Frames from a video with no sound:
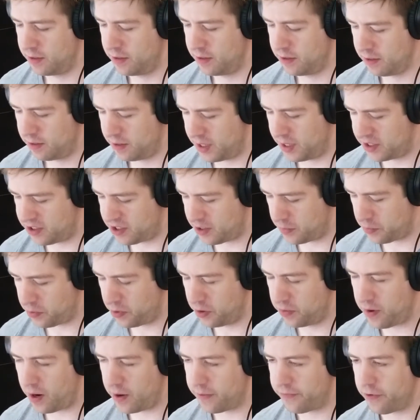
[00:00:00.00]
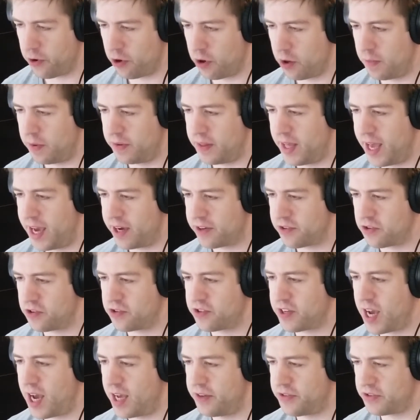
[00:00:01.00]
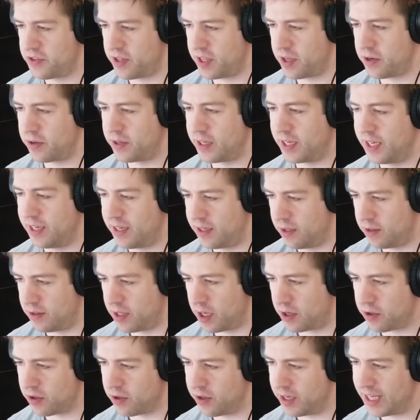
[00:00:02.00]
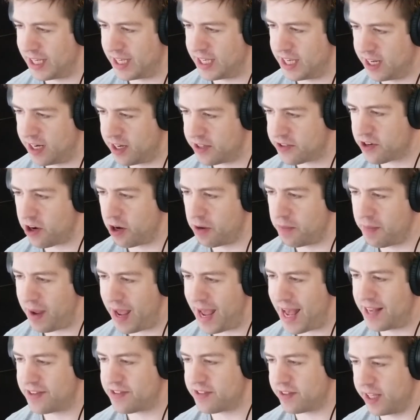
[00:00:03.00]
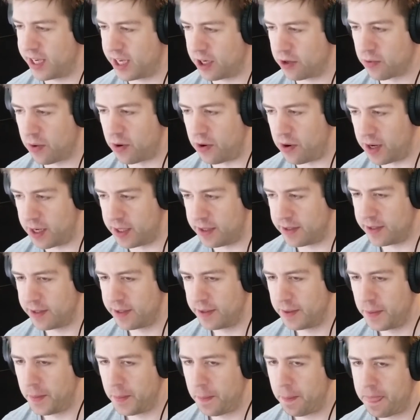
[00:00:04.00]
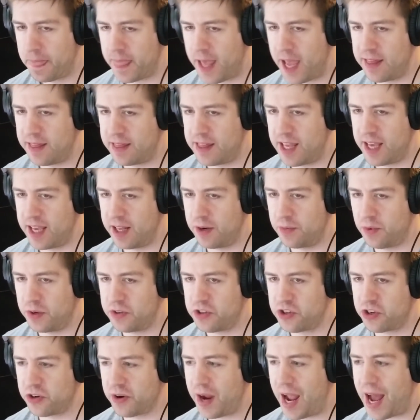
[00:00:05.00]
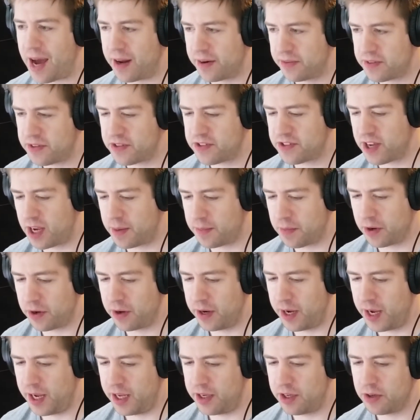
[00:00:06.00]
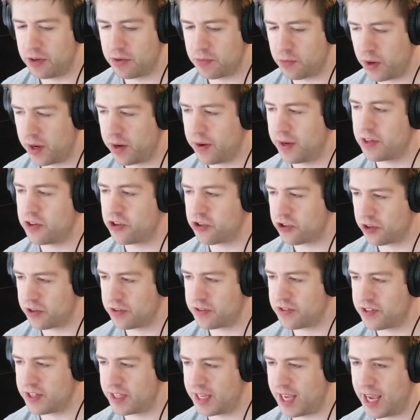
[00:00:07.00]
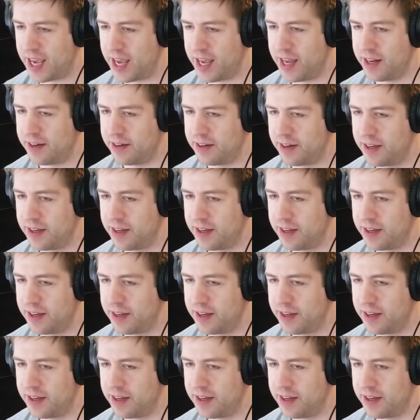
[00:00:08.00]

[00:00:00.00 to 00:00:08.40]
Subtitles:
Let's improve our form on the exercises that are going to get us our mass later on. And then once you're out of the summer and you're wearing shirts again,